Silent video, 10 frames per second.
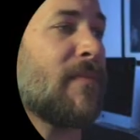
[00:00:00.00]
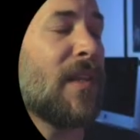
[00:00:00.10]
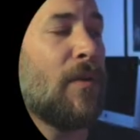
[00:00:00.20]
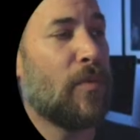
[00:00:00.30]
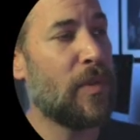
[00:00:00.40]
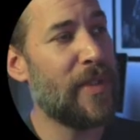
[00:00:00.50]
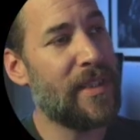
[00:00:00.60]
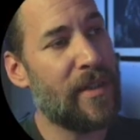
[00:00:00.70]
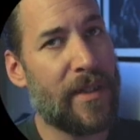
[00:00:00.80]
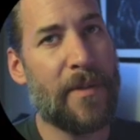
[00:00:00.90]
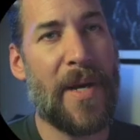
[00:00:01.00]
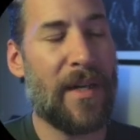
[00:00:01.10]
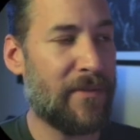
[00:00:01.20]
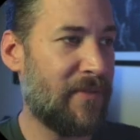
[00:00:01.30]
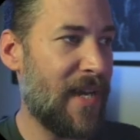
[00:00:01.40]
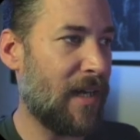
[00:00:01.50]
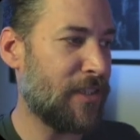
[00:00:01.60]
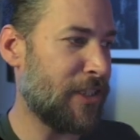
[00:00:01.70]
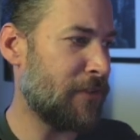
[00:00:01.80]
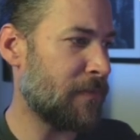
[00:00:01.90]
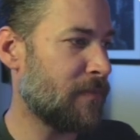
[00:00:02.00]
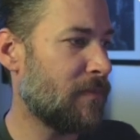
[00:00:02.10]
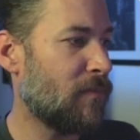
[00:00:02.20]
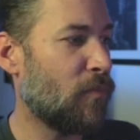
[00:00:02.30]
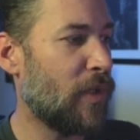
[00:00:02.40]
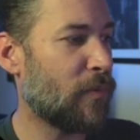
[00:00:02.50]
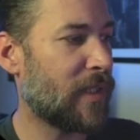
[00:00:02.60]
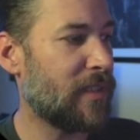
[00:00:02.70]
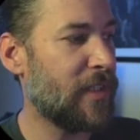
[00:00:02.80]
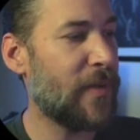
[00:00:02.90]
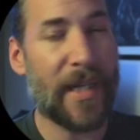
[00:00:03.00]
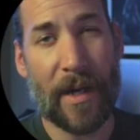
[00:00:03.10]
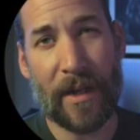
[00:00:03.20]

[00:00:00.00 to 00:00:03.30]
when we talk about value, when we're doing our